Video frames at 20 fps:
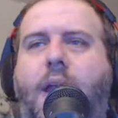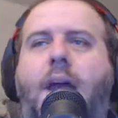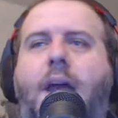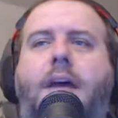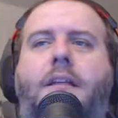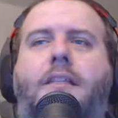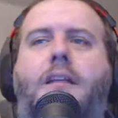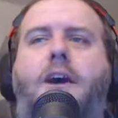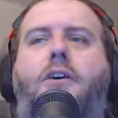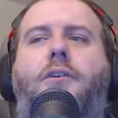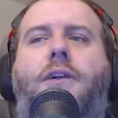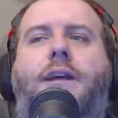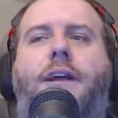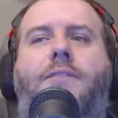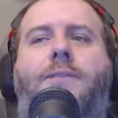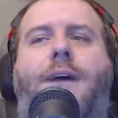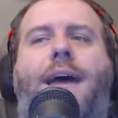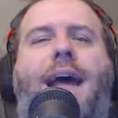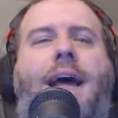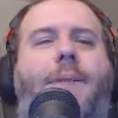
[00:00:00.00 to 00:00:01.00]
So here's
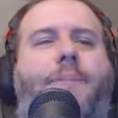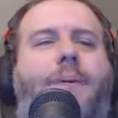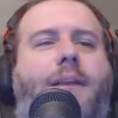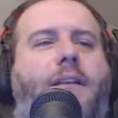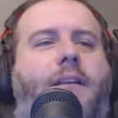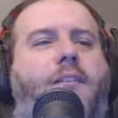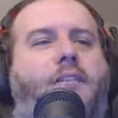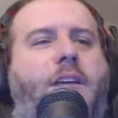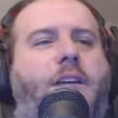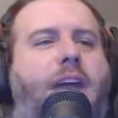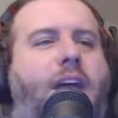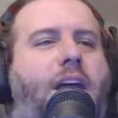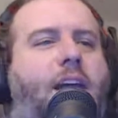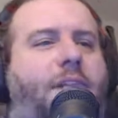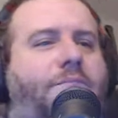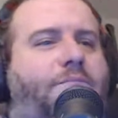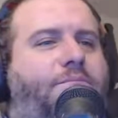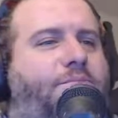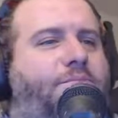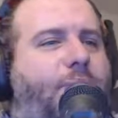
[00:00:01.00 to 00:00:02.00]
what happens.
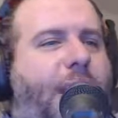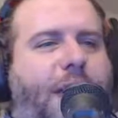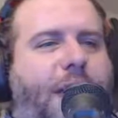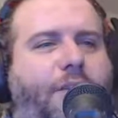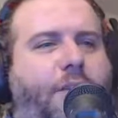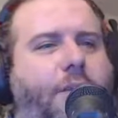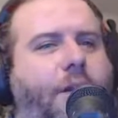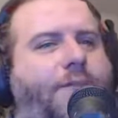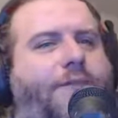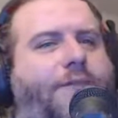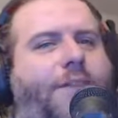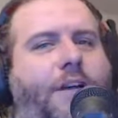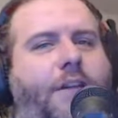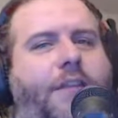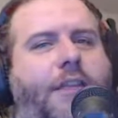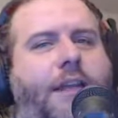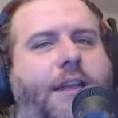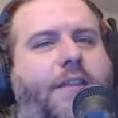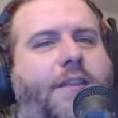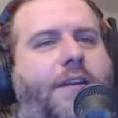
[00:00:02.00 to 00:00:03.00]
Everyone
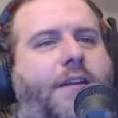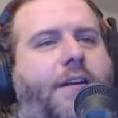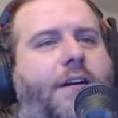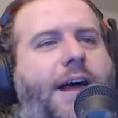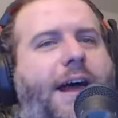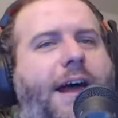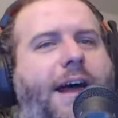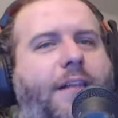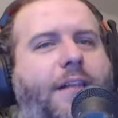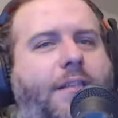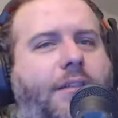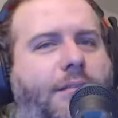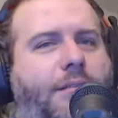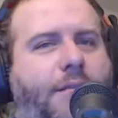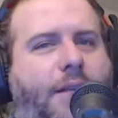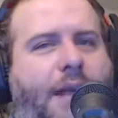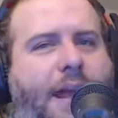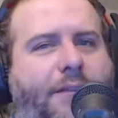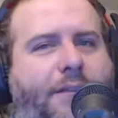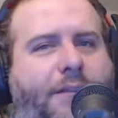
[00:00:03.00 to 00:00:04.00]
fills into the class.
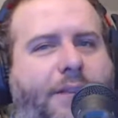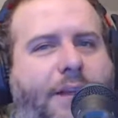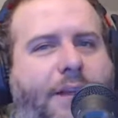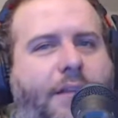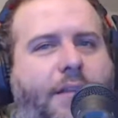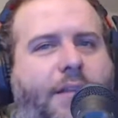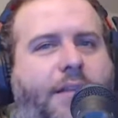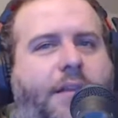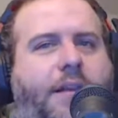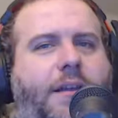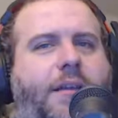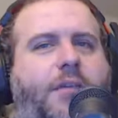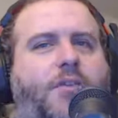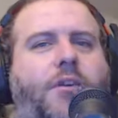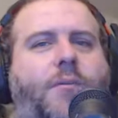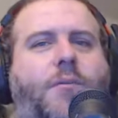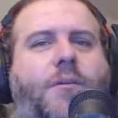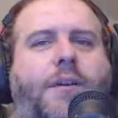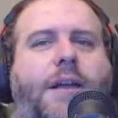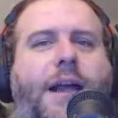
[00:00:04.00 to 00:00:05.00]
Everything's
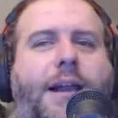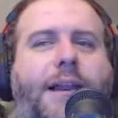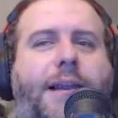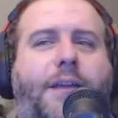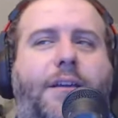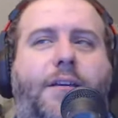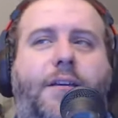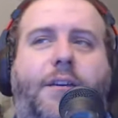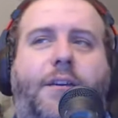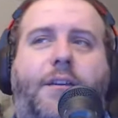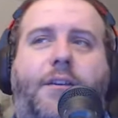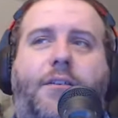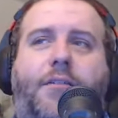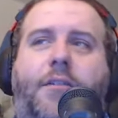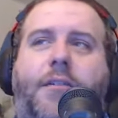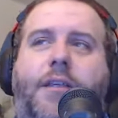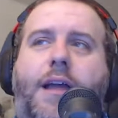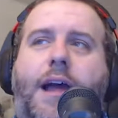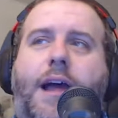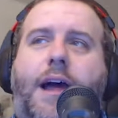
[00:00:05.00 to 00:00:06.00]
normal. Got any good
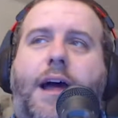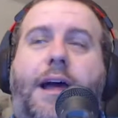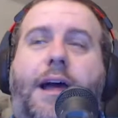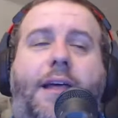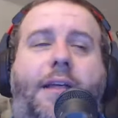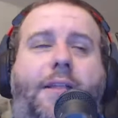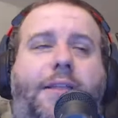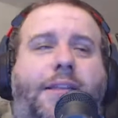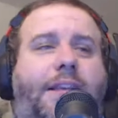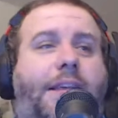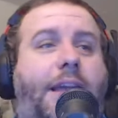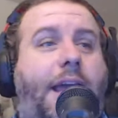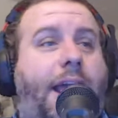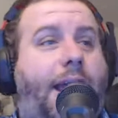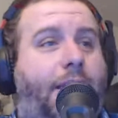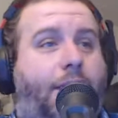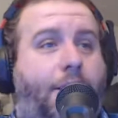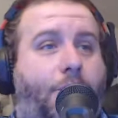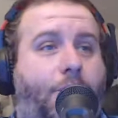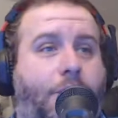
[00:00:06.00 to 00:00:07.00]
news?
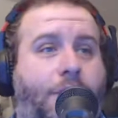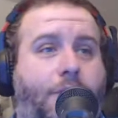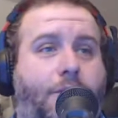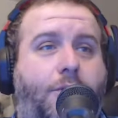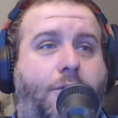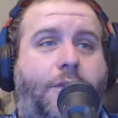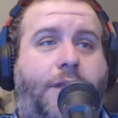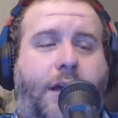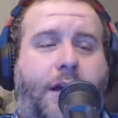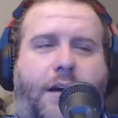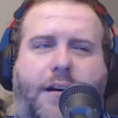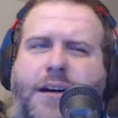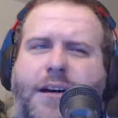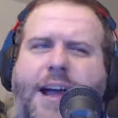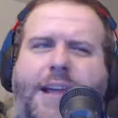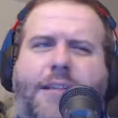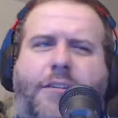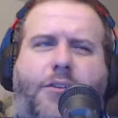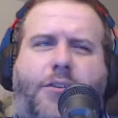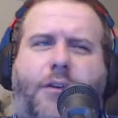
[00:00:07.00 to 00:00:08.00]
Yes, we do. The
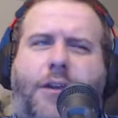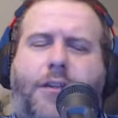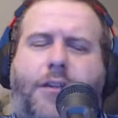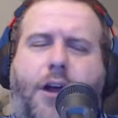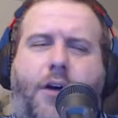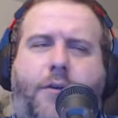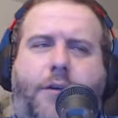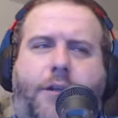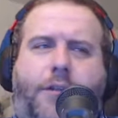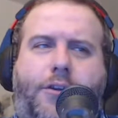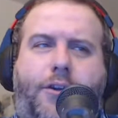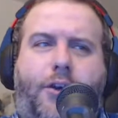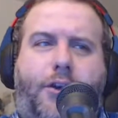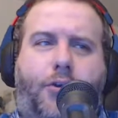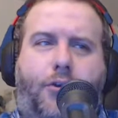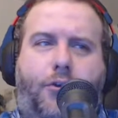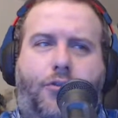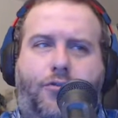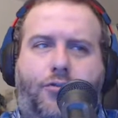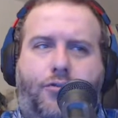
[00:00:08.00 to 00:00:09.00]
last story is always good
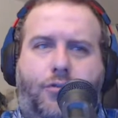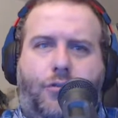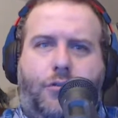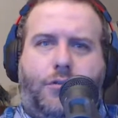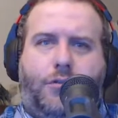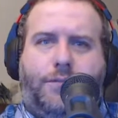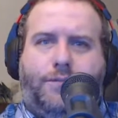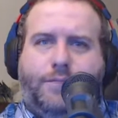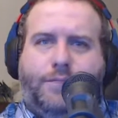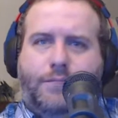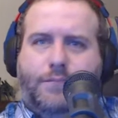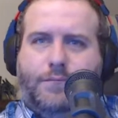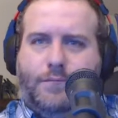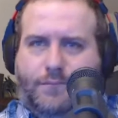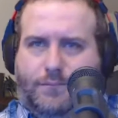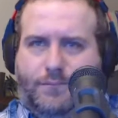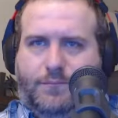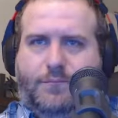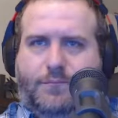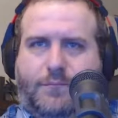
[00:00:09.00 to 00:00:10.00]
or cool.
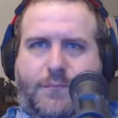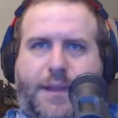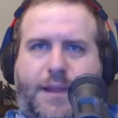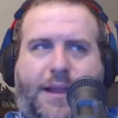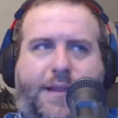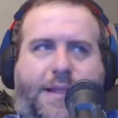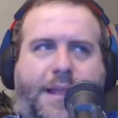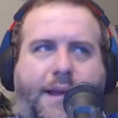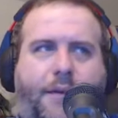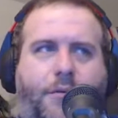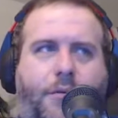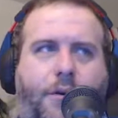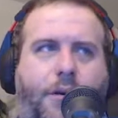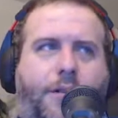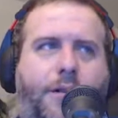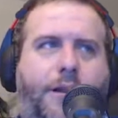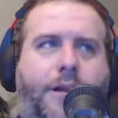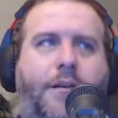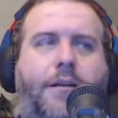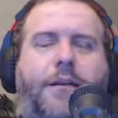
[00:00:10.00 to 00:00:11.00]
That's how it
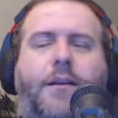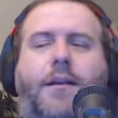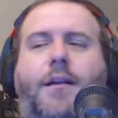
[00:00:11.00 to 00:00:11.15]
works here.